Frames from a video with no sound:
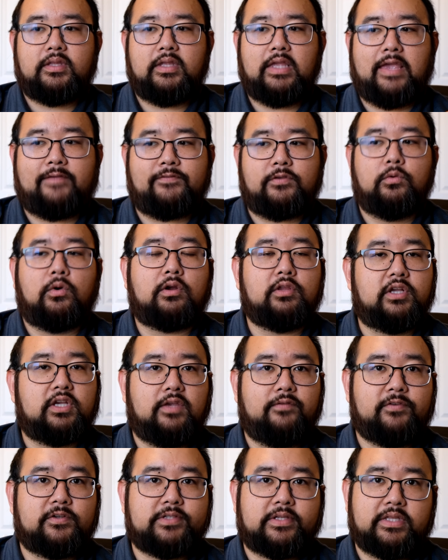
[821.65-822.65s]
If you are
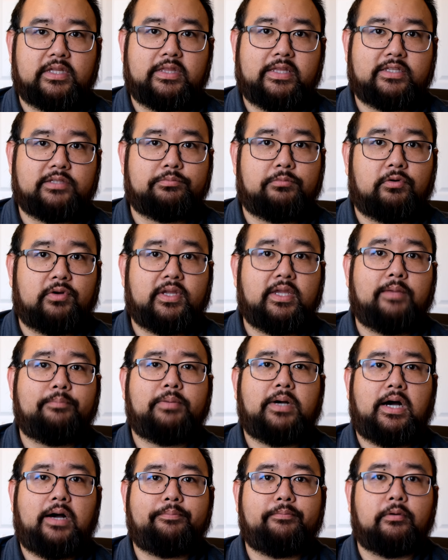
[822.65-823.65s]
looking for something that's more
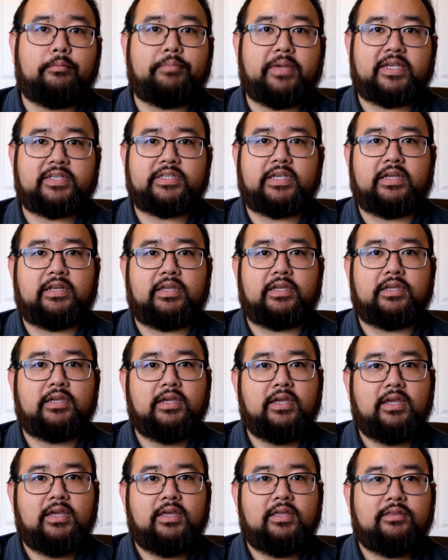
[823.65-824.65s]
hip-hop or bass-heady,
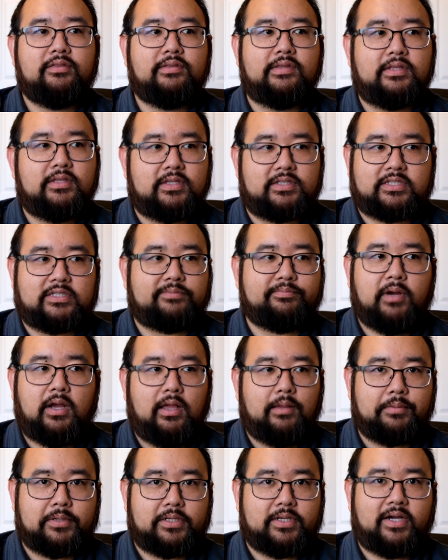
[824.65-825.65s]
this is
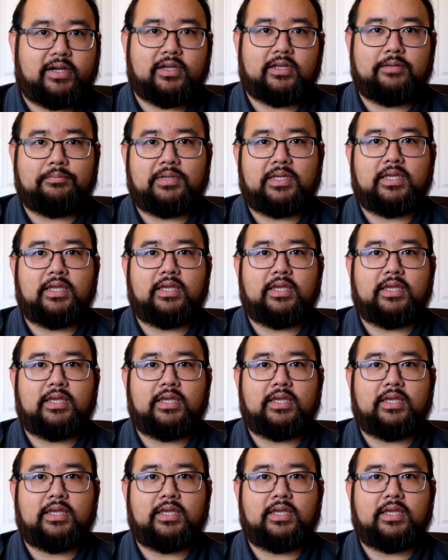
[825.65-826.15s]
probably not going to be